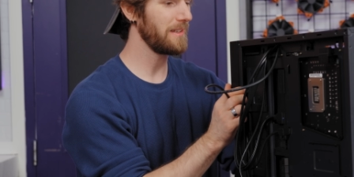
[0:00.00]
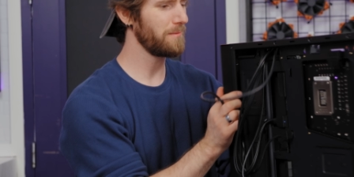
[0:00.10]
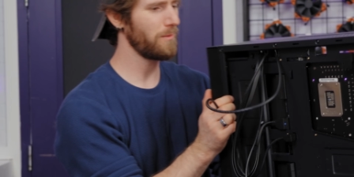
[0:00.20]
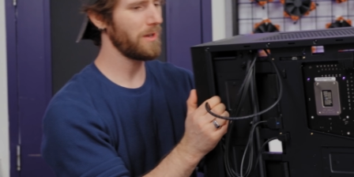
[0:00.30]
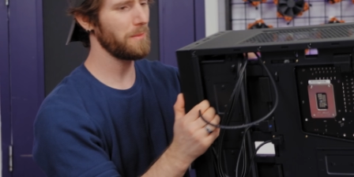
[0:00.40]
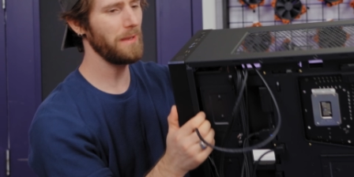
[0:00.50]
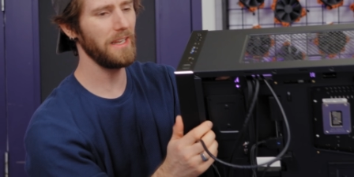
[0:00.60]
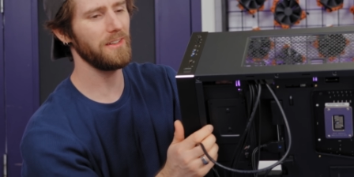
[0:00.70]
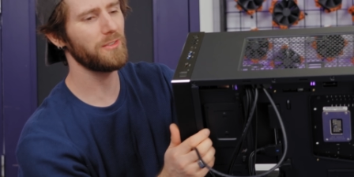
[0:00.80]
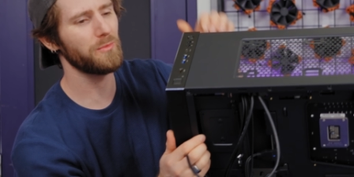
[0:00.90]
didn't want to
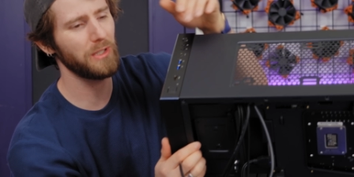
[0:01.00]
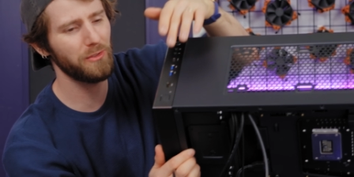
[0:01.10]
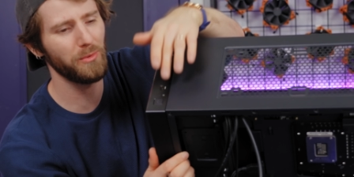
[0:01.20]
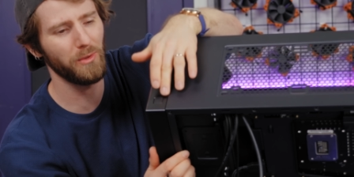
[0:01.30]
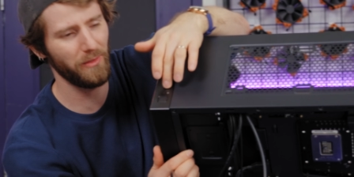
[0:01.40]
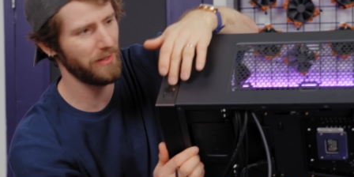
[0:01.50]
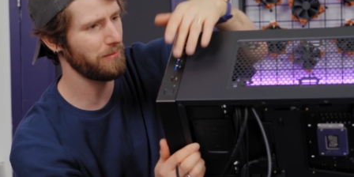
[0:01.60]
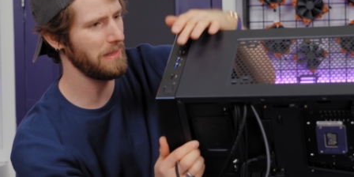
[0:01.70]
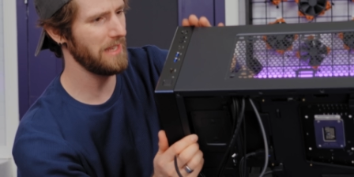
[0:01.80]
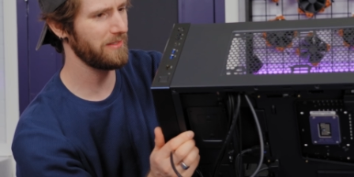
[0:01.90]
pay to retool
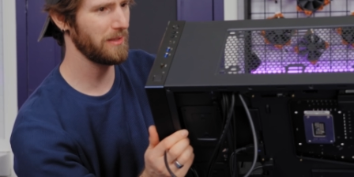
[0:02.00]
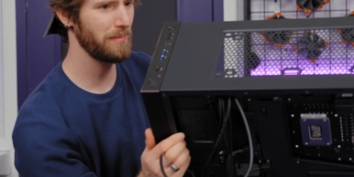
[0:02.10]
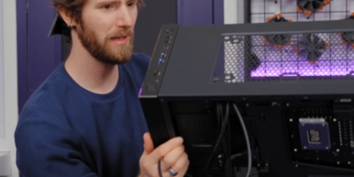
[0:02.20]
this plastic